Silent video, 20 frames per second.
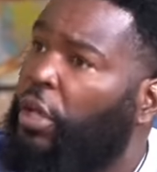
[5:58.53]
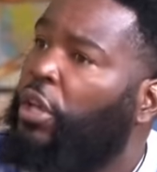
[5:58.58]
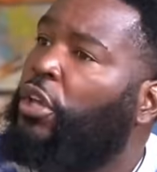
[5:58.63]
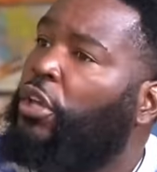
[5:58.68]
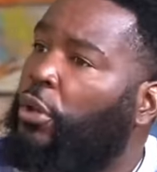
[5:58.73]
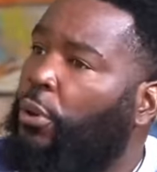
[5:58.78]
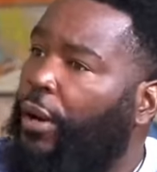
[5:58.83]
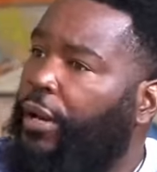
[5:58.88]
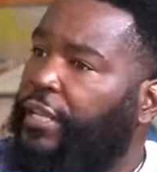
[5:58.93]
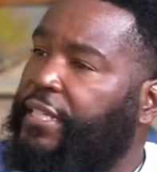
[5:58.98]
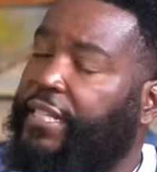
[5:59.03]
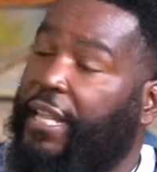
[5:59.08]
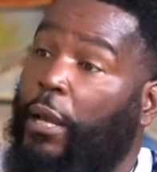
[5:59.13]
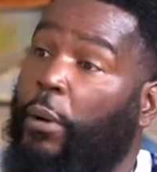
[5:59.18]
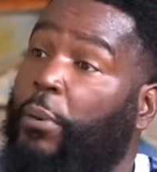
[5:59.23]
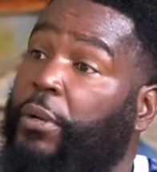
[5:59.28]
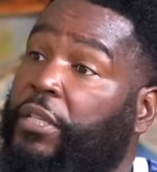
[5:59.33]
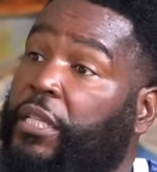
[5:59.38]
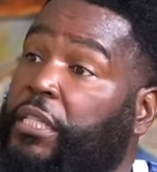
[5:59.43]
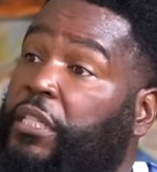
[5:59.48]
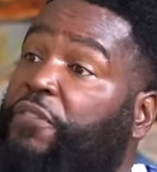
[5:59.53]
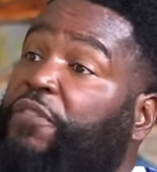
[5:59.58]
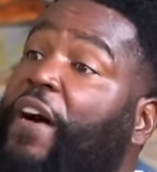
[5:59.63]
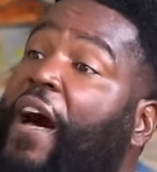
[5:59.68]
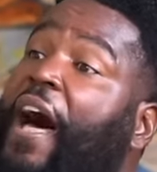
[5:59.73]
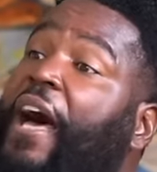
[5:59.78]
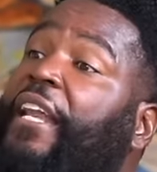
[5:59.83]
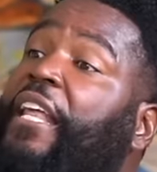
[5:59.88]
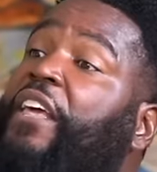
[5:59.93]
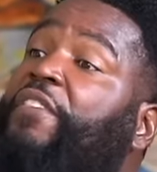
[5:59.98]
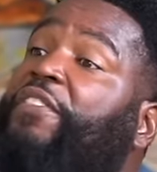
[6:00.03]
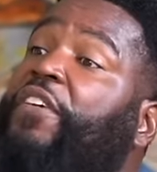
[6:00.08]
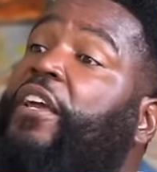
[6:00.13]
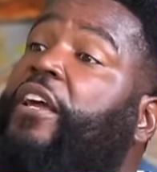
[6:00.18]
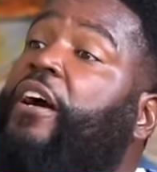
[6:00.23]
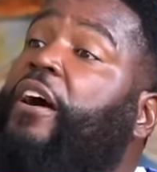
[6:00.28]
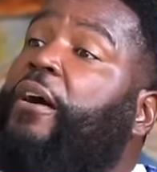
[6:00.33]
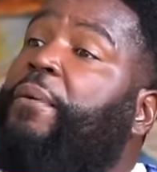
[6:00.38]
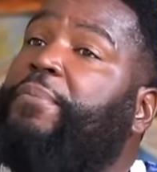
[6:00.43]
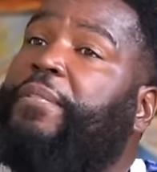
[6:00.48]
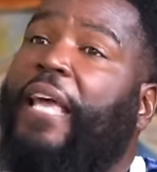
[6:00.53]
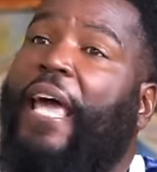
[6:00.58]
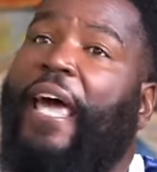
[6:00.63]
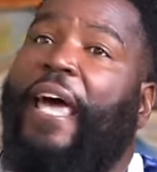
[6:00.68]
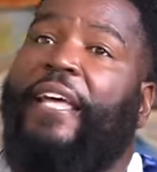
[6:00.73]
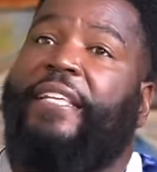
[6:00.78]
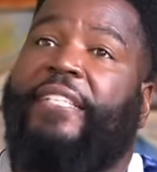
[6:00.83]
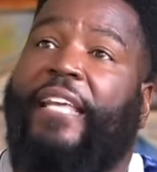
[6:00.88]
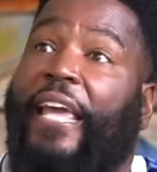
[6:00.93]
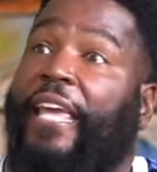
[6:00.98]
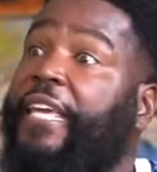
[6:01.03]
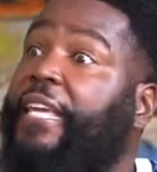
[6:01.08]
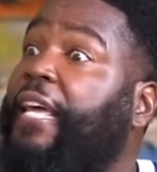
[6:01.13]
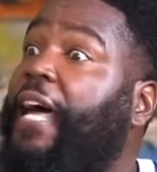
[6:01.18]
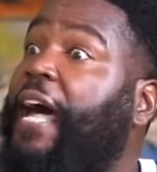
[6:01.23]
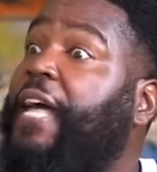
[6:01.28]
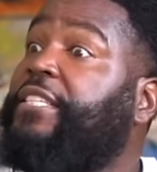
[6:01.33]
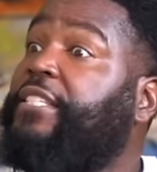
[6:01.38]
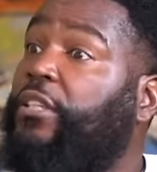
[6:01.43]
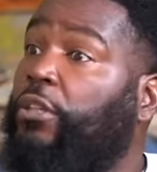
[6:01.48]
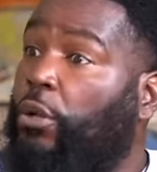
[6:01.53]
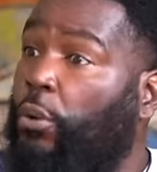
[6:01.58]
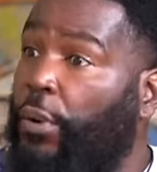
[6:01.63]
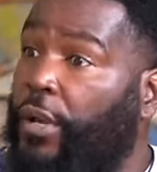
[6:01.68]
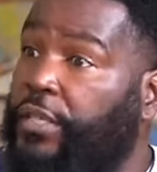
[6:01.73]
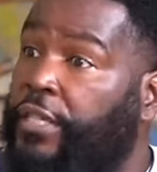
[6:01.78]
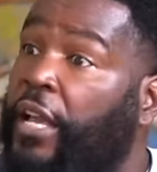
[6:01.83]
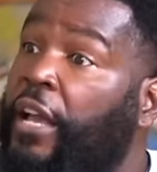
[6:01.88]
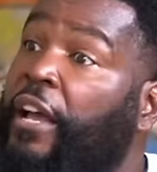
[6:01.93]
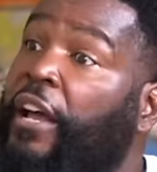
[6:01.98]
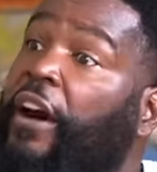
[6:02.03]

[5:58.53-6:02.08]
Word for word: You understand, which is fine if it comes as a consequence